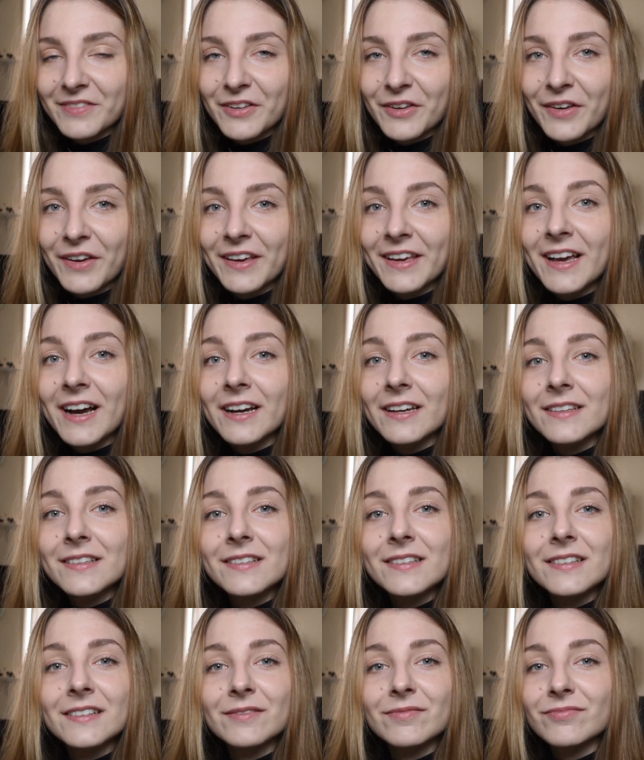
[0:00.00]
Okay
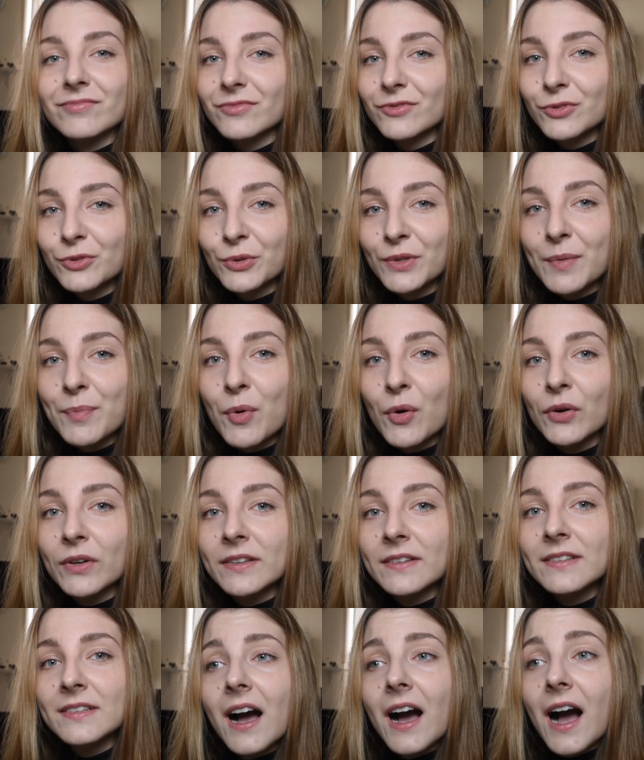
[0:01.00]
guys, to the
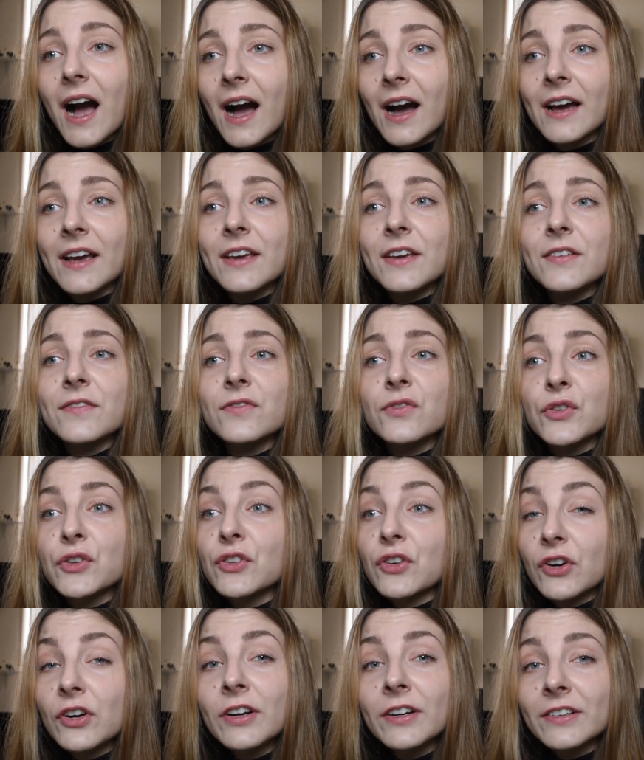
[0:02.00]
point. I've
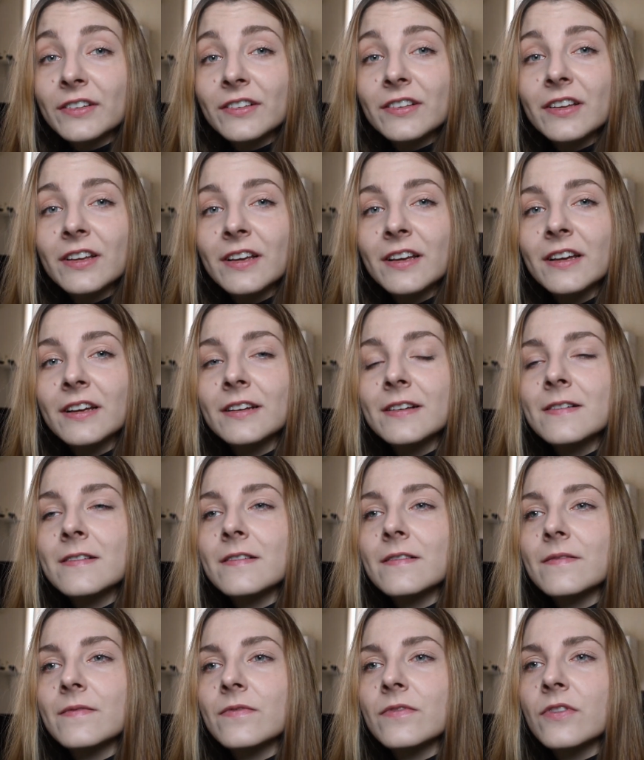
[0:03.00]
returned
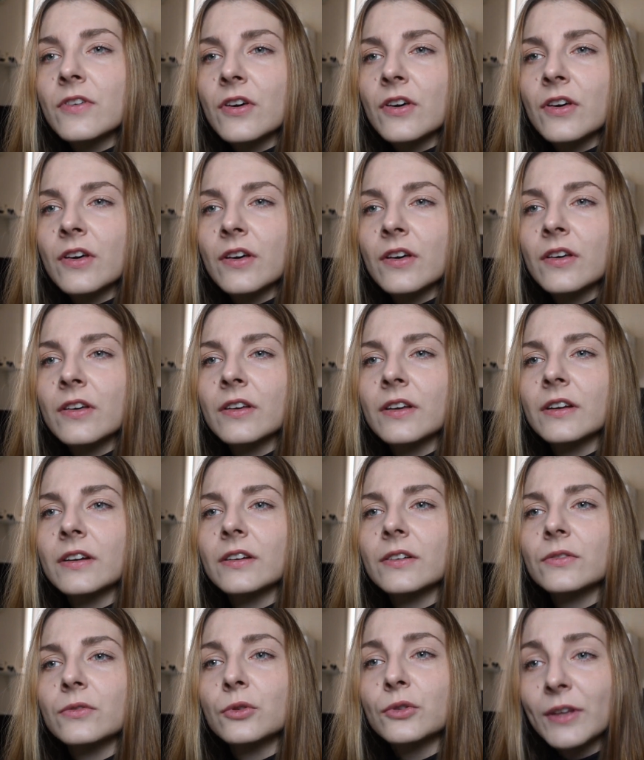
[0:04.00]
the
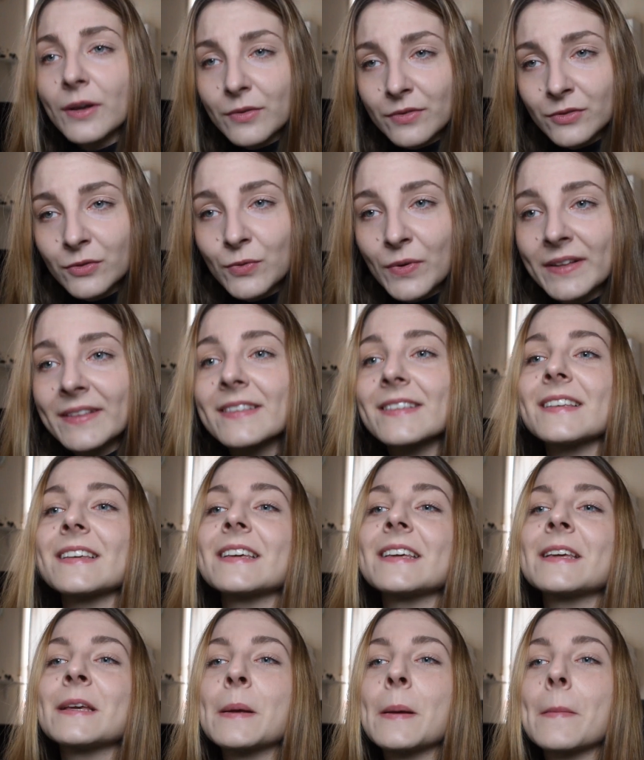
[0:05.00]

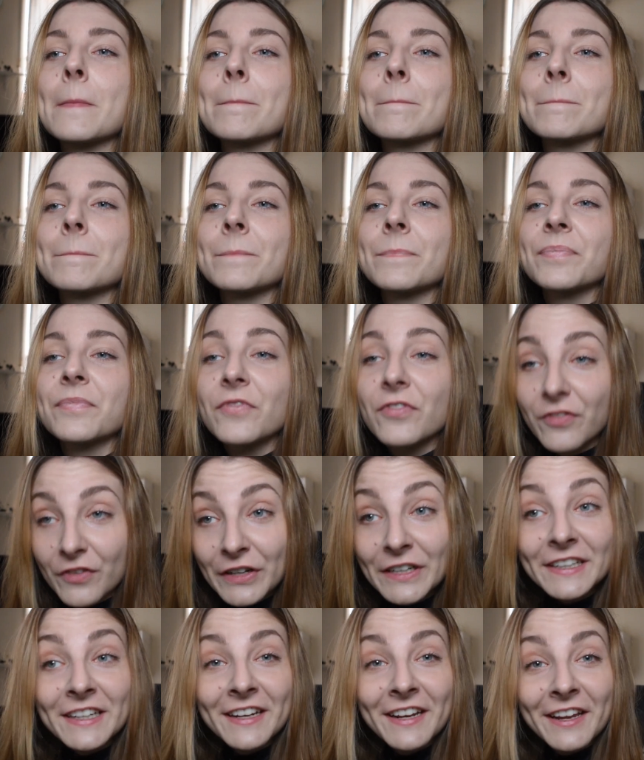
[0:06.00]
2020
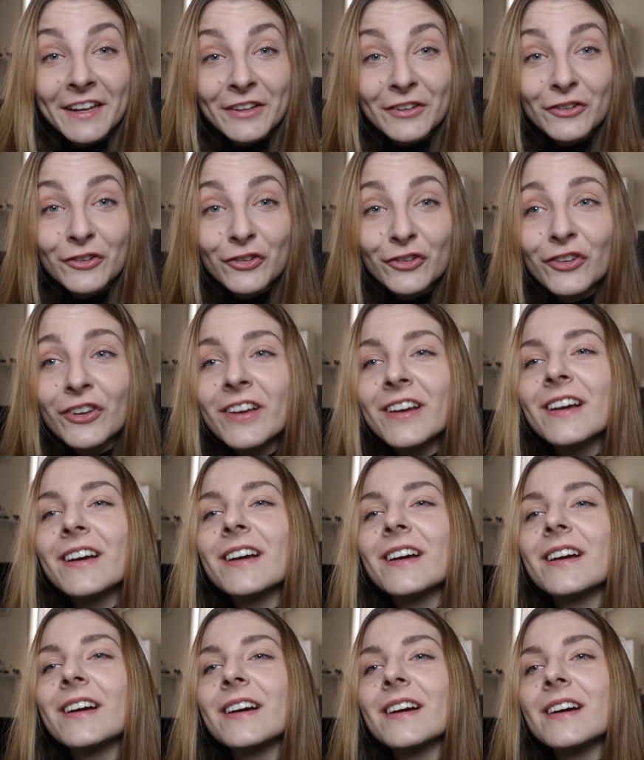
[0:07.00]
13-inch
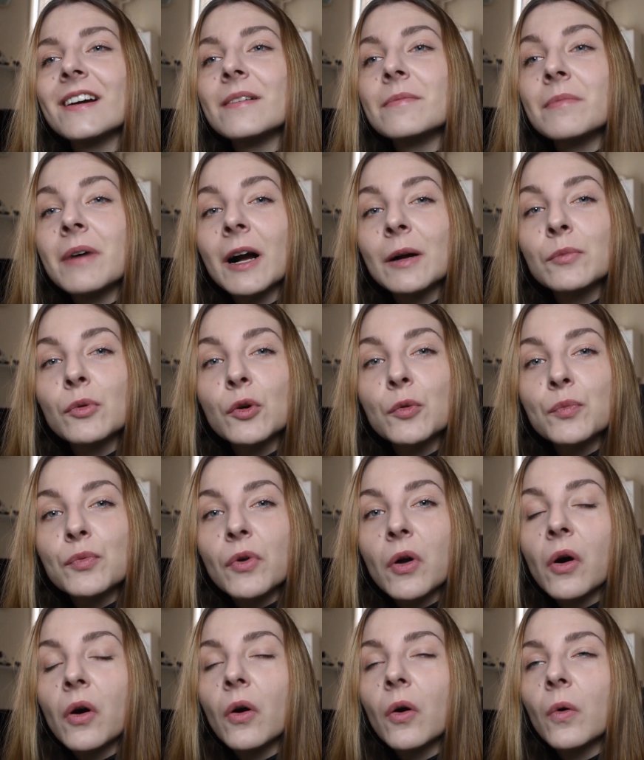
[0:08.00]
MacBook
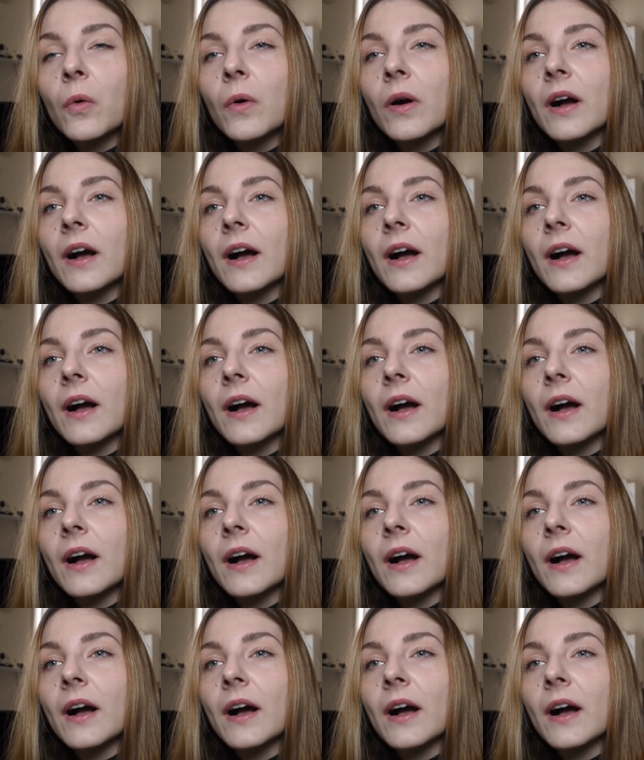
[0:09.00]
Pro.